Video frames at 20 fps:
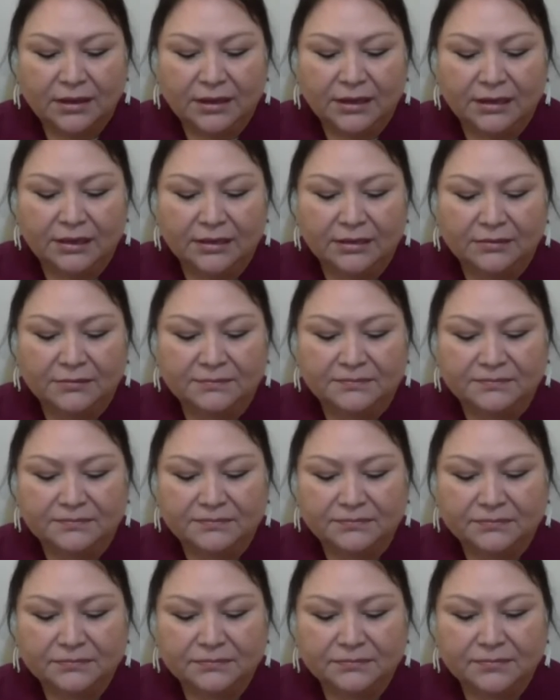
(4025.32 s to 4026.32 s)

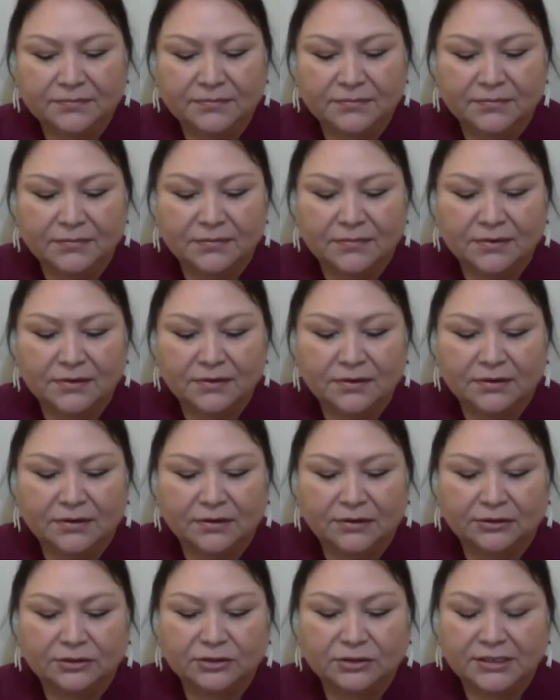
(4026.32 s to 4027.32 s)
And
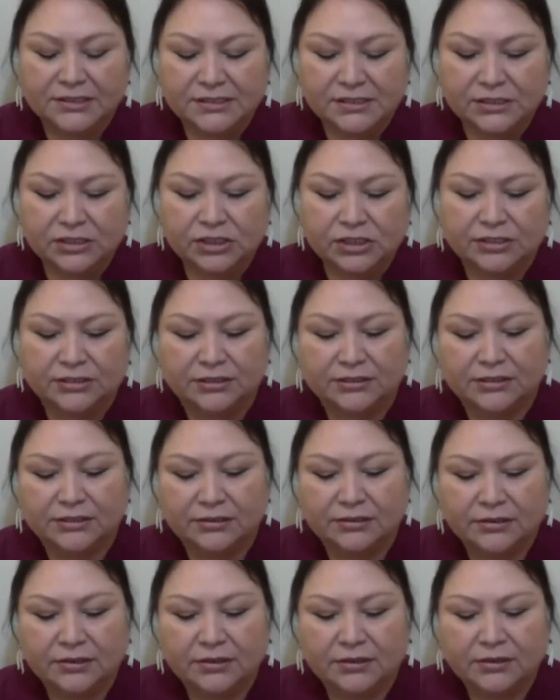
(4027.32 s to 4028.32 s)
her
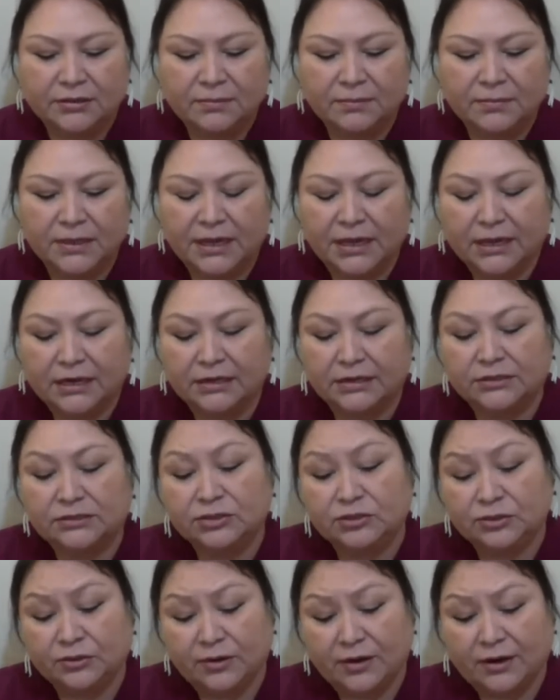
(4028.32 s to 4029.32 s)
transition began in
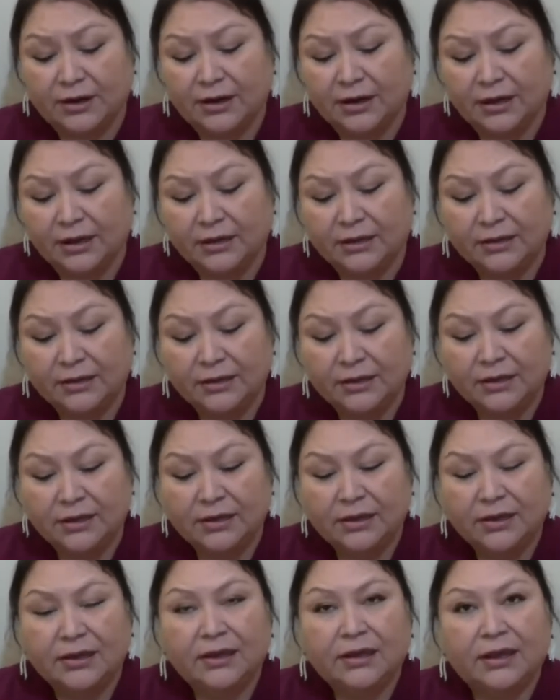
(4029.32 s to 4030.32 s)
junior high,
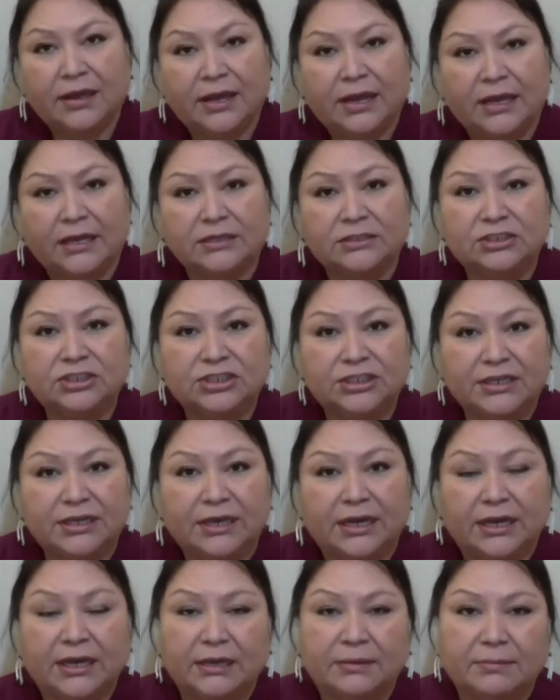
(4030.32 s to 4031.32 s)
and
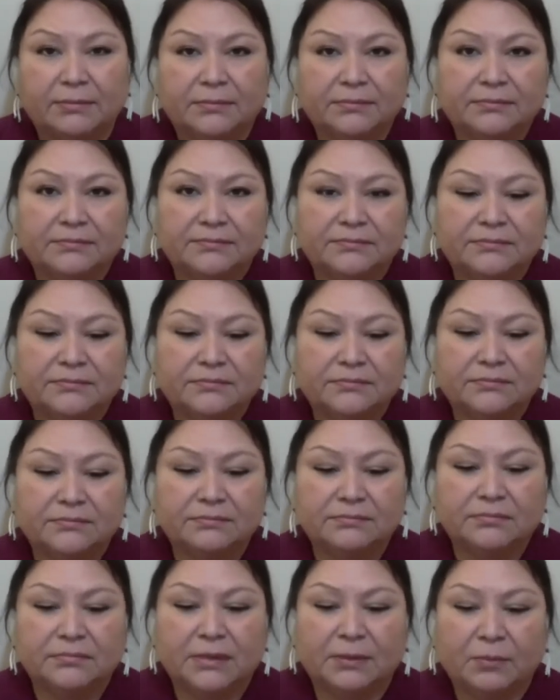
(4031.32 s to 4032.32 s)
she and
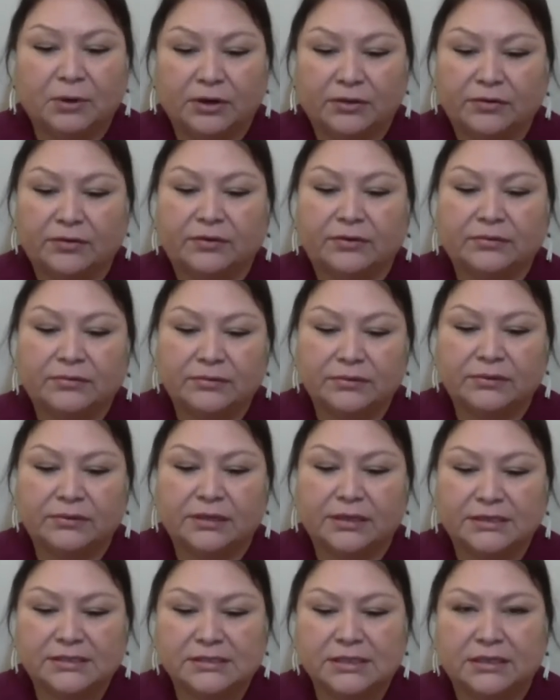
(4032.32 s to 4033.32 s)
my brother,
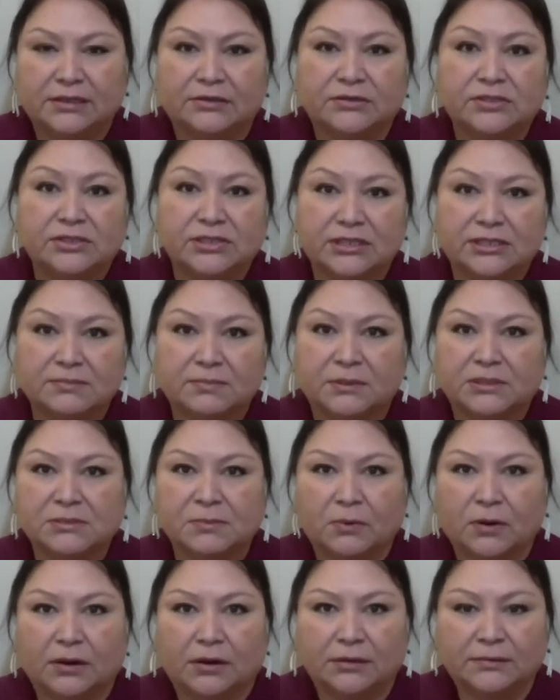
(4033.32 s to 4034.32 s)
like I said, they're 6 months
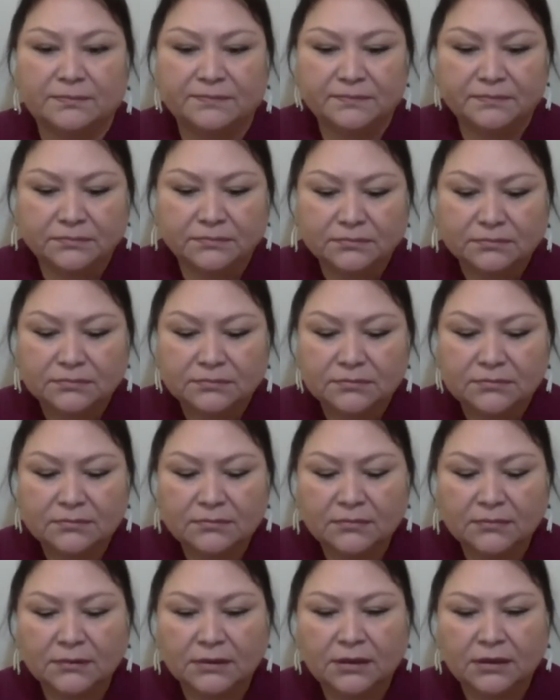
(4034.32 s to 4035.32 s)
apart.
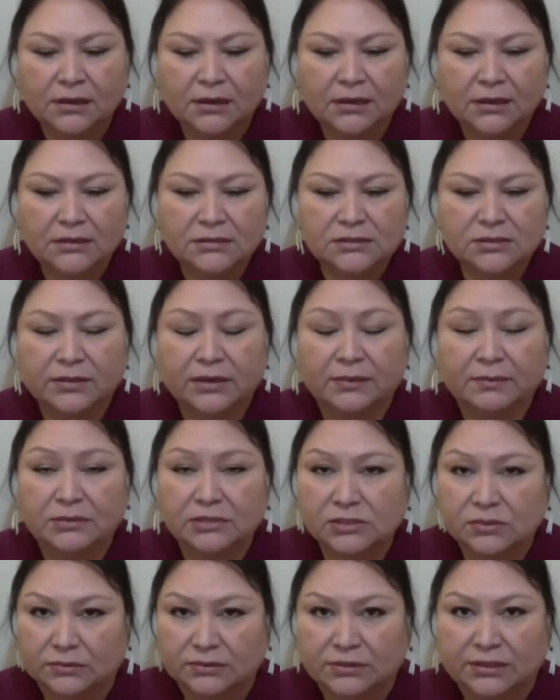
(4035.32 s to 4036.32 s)
So they went
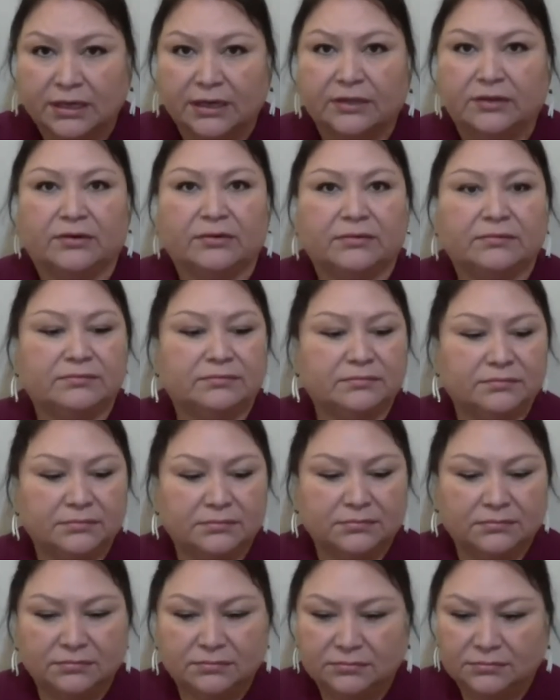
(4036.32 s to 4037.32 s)
to school together,
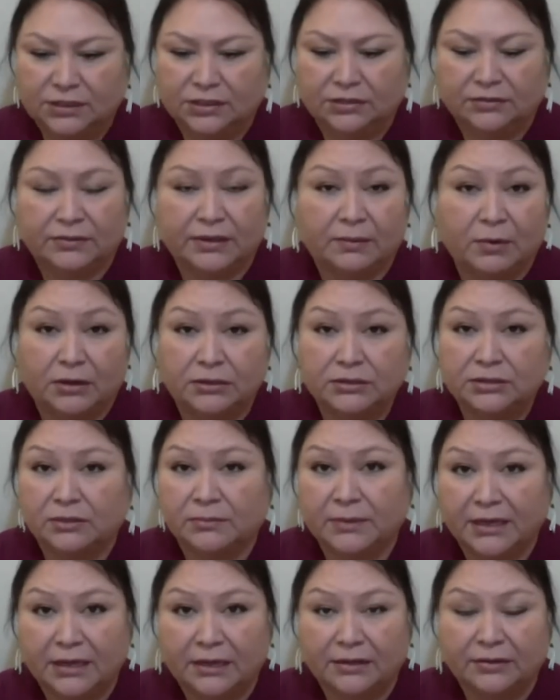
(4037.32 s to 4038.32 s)
you know, they walked
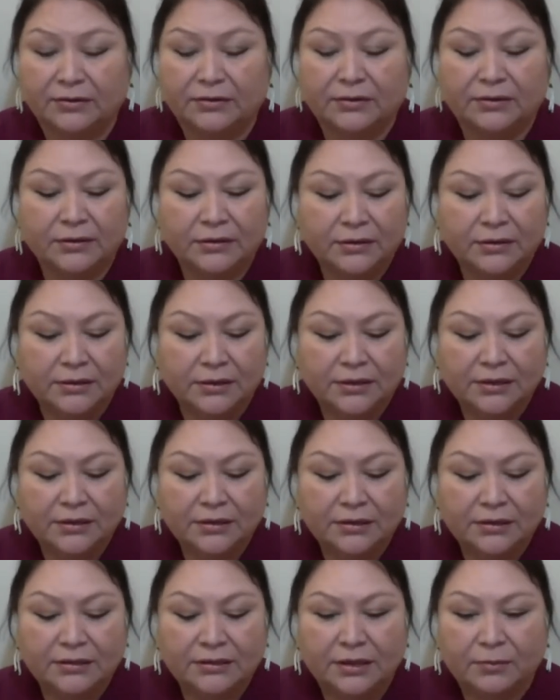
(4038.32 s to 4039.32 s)
home together.
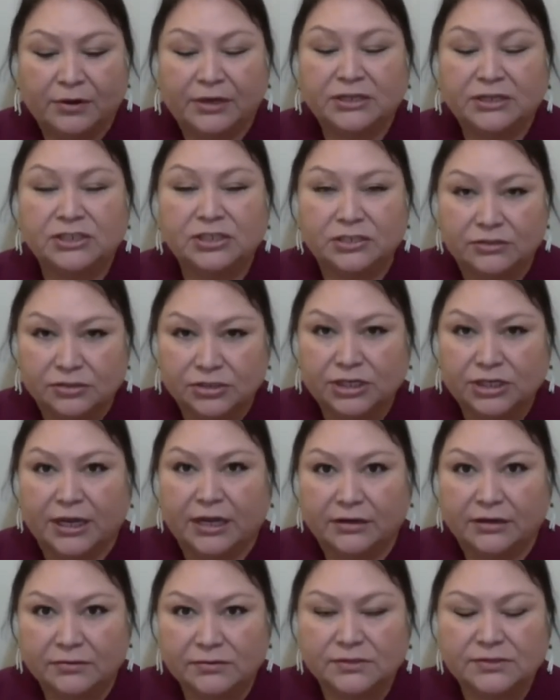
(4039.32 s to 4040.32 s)
They were each other's
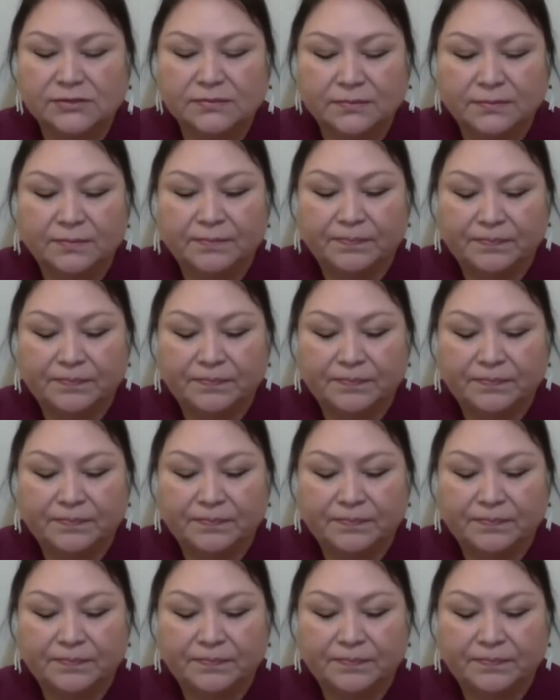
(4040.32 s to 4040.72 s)
shadows.